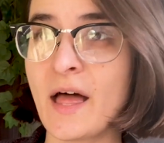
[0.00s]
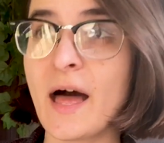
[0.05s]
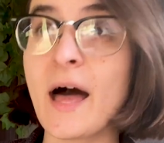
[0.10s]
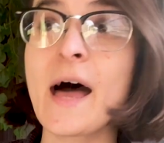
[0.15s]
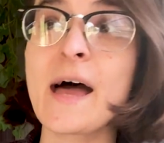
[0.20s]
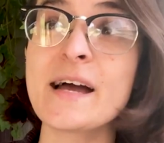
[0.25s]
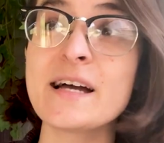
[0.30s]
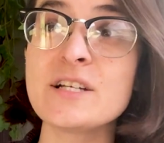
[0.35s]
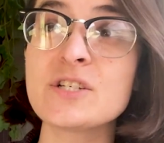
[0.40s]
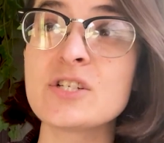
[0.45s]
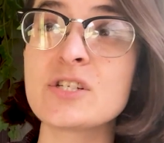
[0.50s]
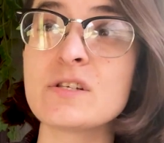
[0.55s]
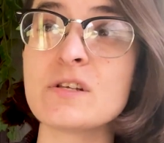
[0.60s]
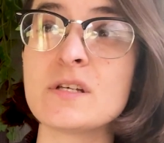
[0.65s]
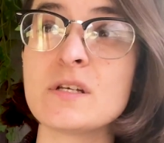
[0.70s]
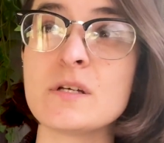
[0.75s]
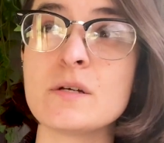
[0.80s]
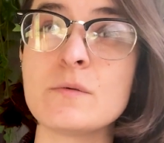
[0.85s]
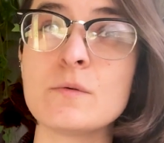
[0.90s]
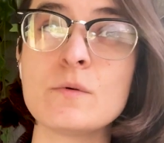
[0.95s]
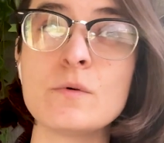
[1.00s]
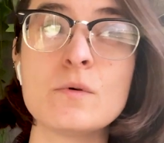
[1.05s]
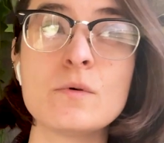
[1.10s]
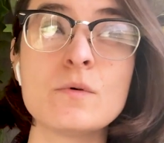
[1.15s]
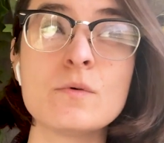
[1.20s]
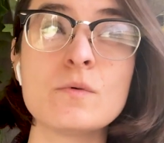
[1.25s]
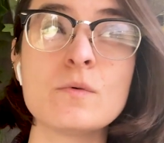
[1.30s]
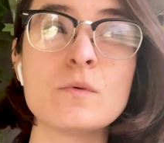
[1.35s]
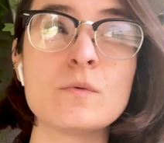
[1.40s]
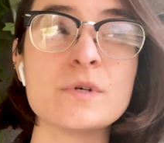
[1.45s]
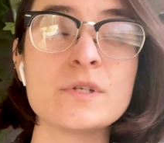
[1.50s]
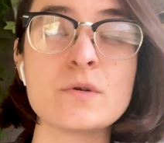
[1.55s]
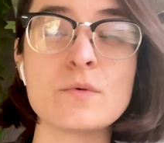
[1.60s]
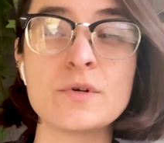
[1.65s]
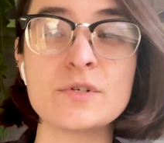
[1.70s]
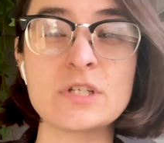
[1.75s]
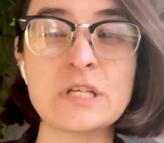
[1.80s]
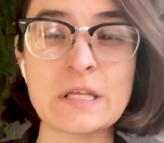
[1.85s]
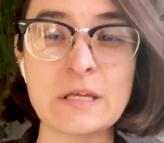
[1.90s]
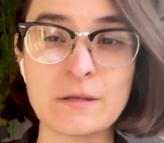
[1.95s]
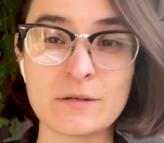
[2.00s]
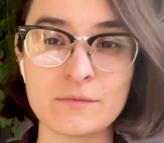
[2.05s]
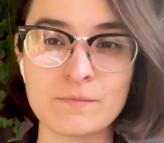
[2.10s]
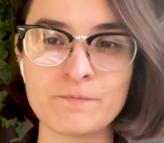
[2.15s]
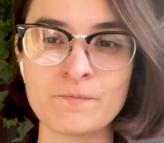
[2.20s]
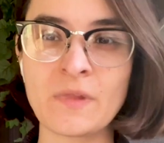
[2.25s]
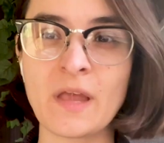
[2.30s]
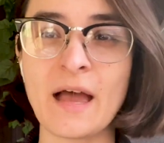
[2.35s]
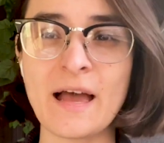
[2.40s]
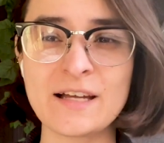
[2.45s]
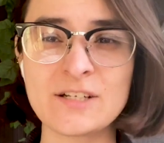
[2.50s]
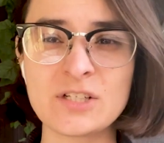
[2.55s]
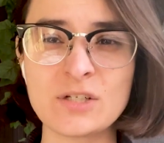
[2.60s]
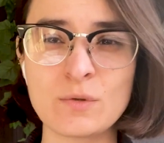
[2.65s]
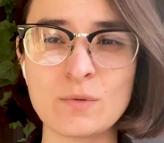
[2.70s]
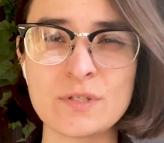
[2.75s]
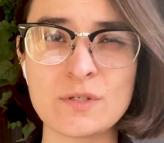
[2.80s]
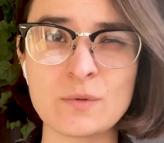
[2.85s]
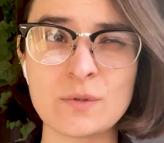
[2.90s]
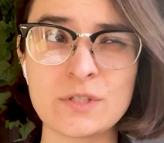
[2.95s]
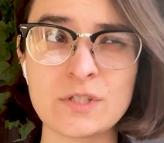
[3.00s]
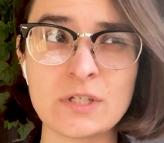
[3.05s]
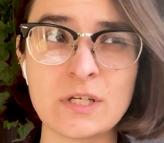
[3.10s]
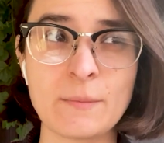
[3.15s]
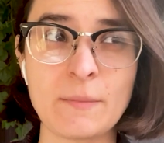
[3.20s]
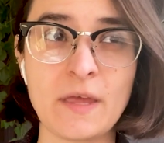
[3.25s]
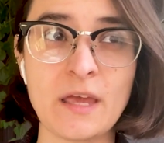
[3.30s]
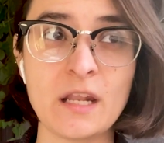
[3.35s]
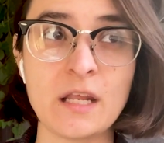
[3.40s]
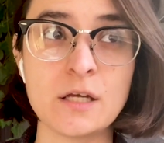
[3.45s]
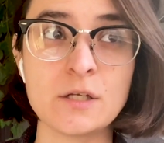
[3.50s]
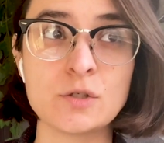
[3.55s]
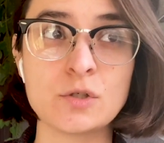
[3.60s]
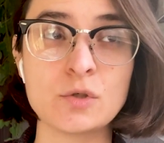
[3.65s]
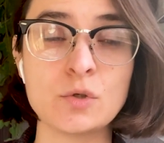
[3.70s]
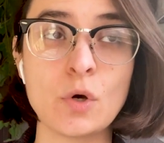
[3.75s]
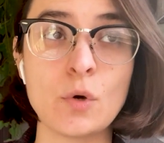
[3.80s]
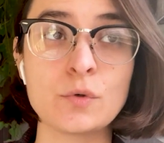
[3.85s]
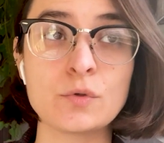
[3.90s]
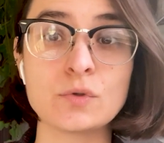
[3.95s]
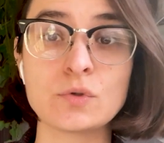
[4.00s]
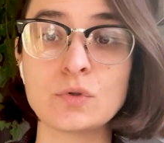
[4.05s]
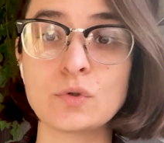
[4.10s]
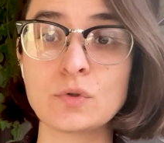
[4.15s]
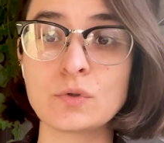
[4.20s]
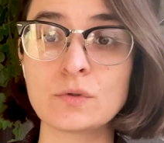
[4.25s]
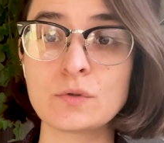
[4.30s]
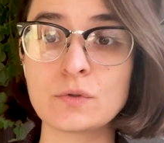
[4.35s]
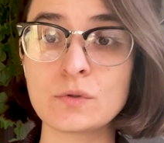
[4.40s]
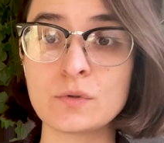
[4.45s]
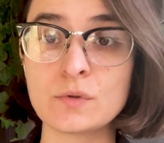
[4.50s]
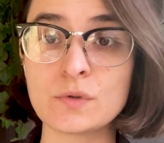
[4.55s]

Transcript: I actually was originally planning to go to